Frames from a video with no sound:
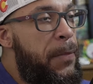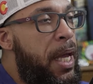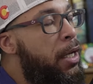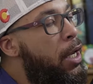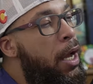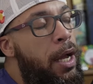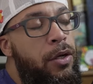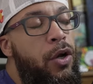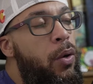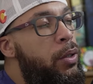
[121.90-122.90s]
And I
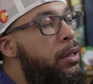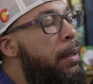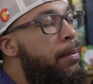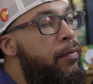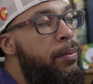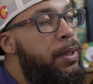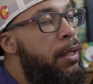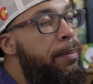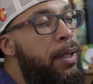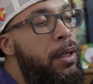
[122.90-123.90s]
know some of them's
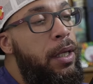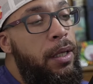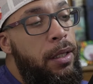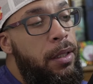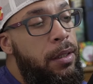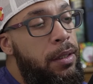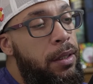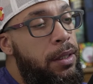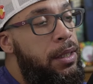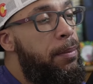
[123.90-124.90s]
gonna be ill,
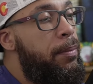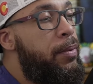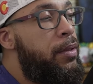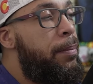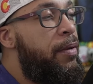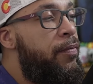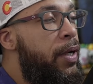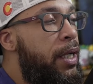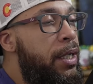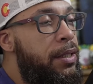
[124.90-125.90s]
some of them's gonna be
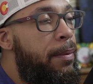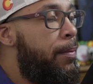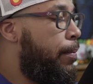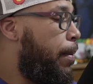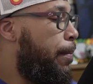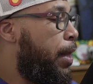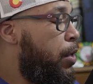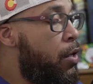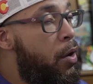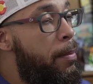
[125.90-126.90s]
funny, and some of them I'm gonna be
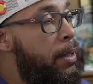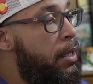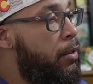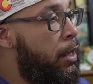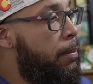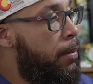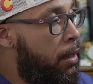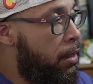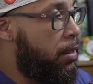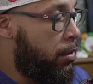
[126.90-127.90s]
like, yo, I'm gonna give you that
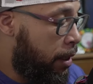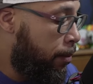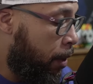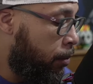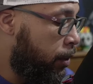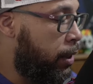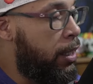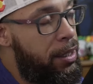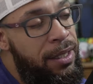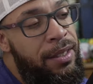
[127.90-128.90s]
bar, though. That bar was
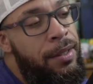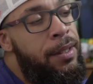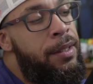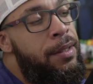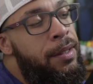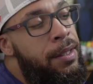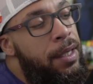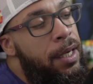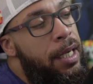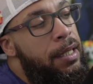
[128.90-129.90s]
tight. All
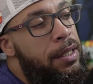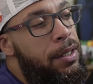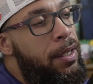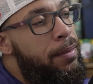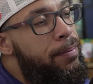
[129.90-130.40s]
right, let's go.